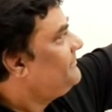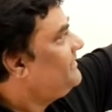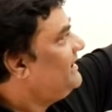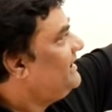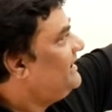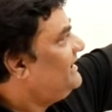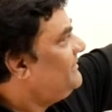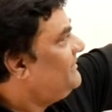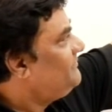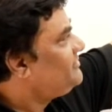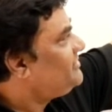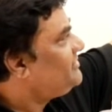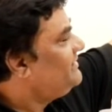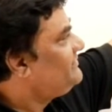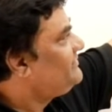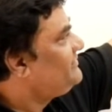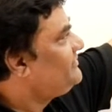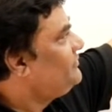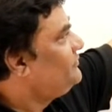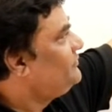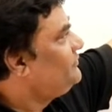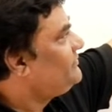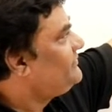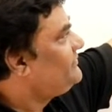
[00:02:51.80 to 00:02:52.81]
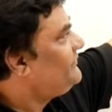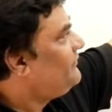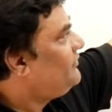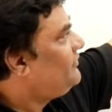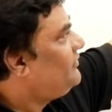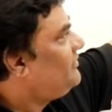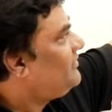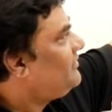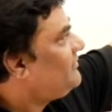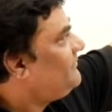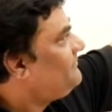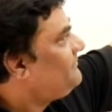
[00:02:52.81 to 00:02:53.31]
ellipse is used
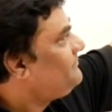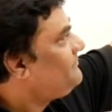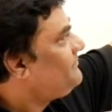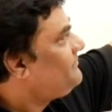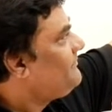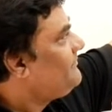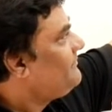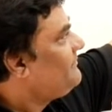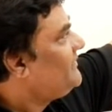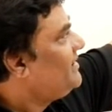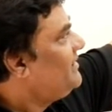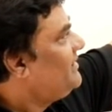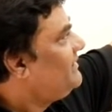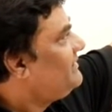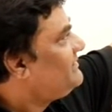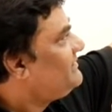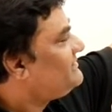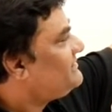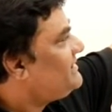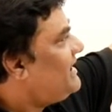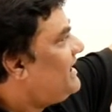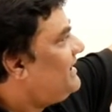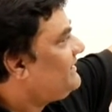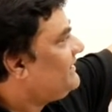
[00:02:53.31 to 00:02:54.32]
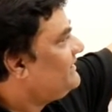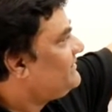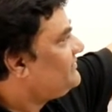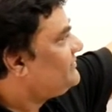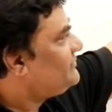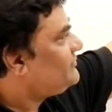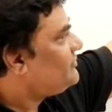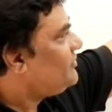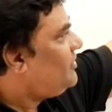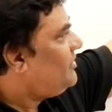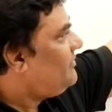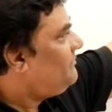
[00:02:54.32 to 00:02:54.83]
for start and
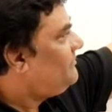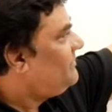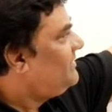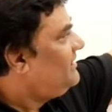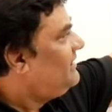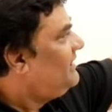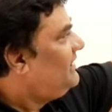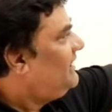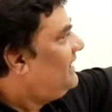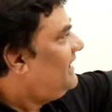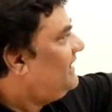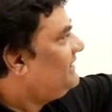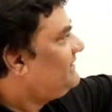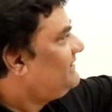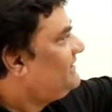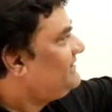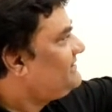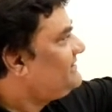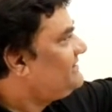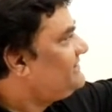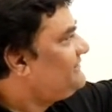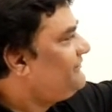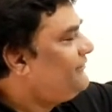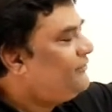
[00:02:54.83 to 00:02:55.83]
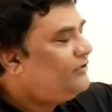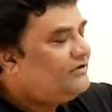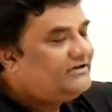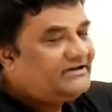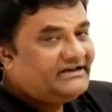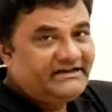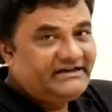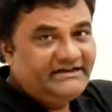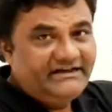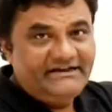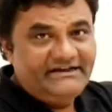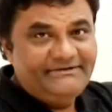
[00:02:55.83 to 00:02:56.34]
stop, and this is for
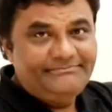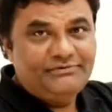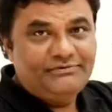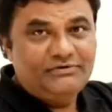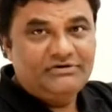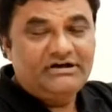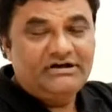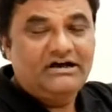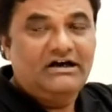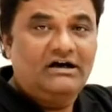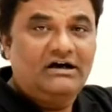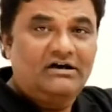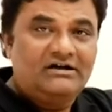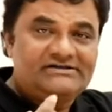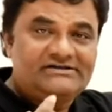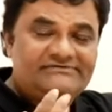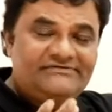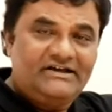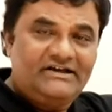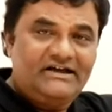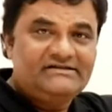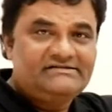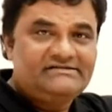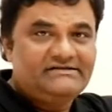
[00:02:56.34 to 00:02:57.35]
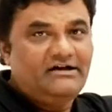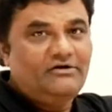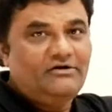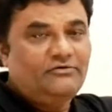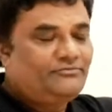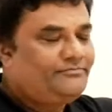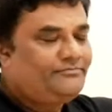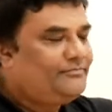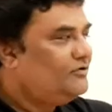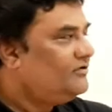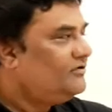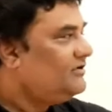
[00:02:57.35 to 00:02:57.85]
taking input as well as
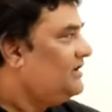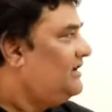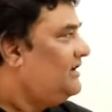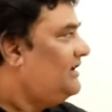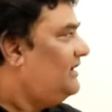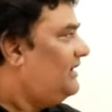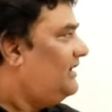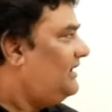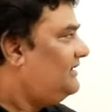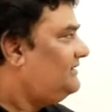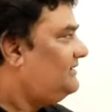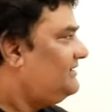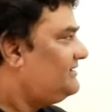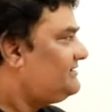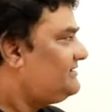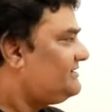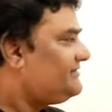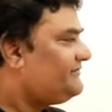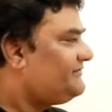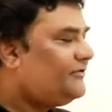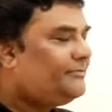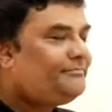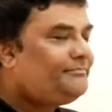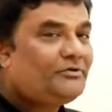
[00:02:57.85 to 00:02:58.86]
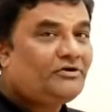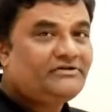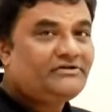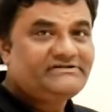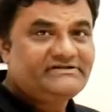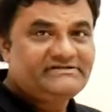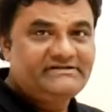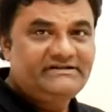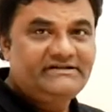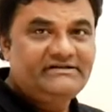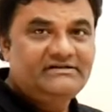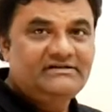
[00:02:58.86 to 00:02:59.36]
output, and this is for
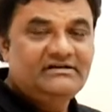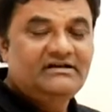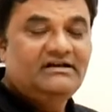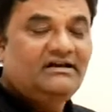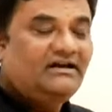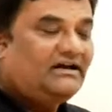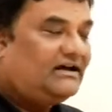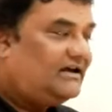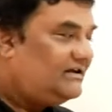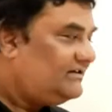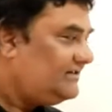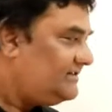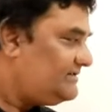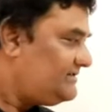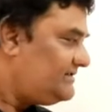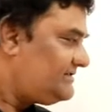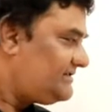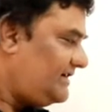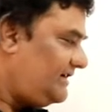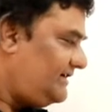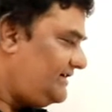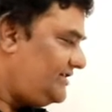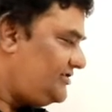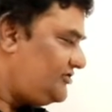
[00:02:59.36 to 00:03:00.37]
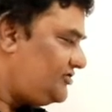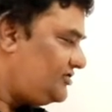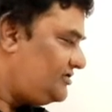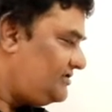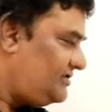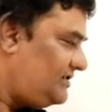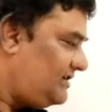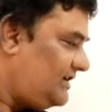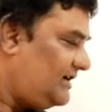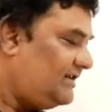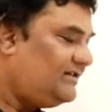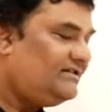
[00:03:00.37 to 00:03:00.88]
processing, and this is
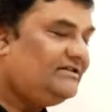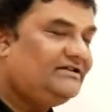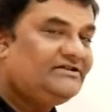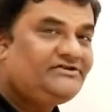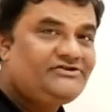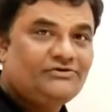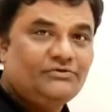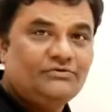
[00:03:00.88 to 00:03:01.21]
condition, and this